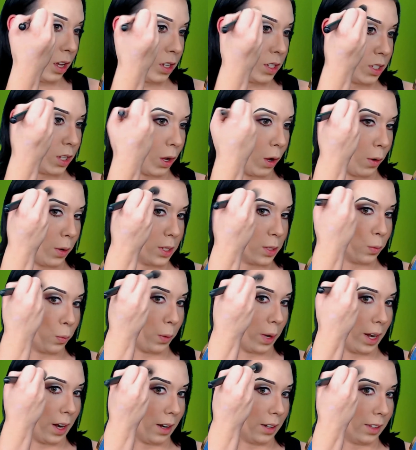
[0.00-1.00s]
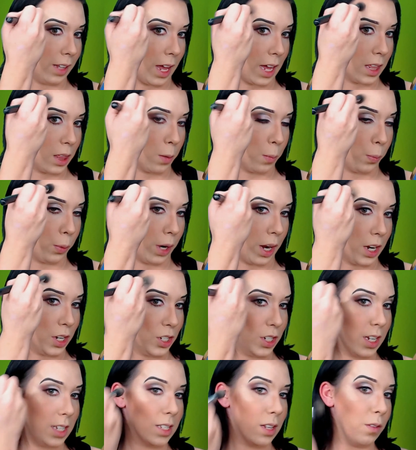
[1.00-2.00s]
So it's weird, like the
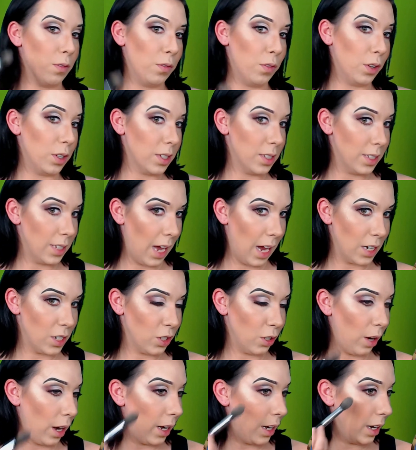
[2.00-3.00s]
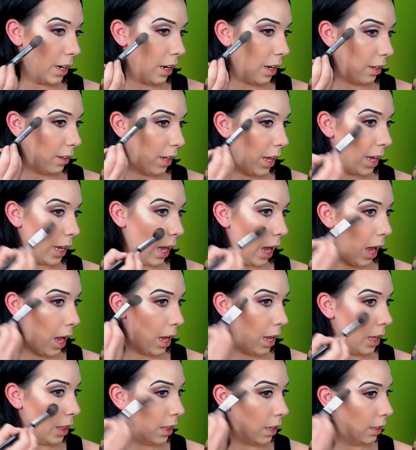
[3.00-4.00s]
brush doesn't feel saturated like
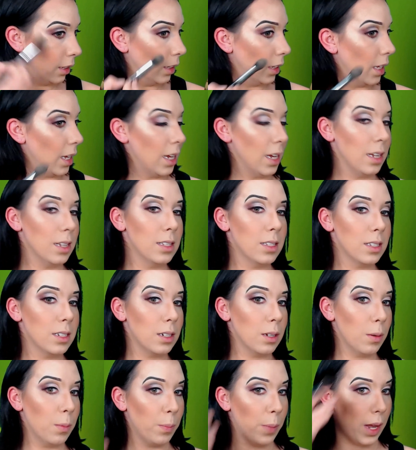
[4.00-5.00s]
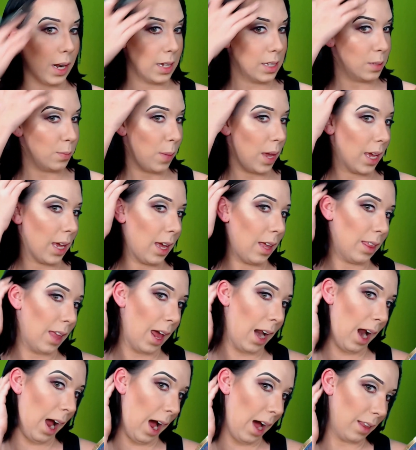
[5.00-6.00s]
in the least, but it's making
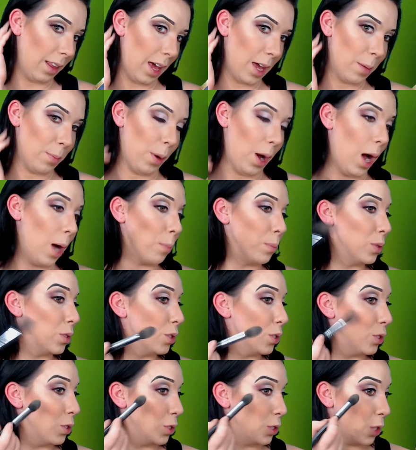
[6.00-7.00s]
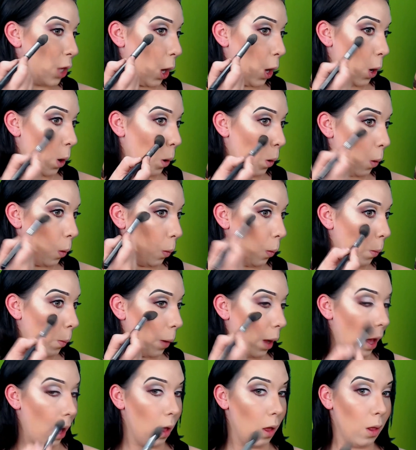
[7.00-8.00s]
that highlight pop so
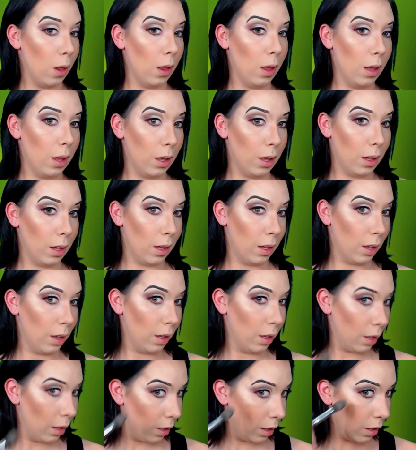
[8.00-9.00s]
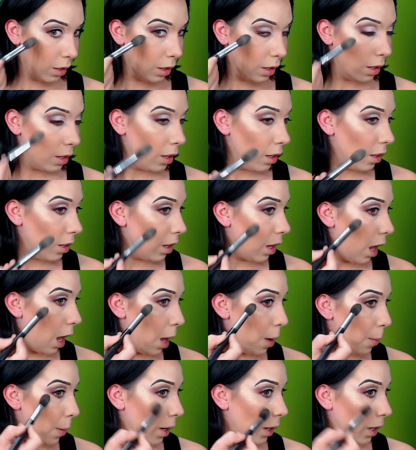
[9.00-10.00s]
well.
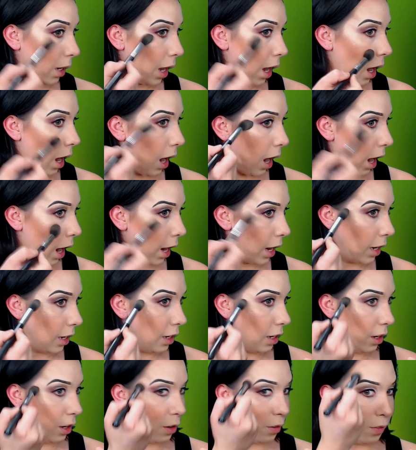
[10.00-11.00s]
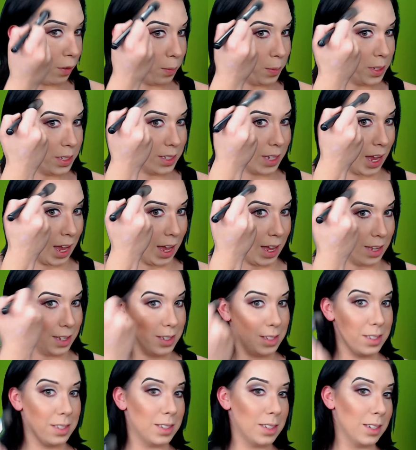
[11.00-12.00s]
I'm kind of
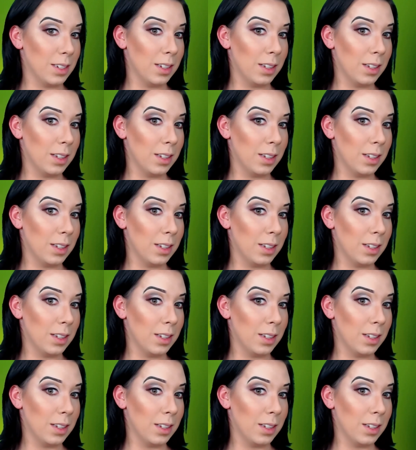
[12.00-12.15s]
obsessed.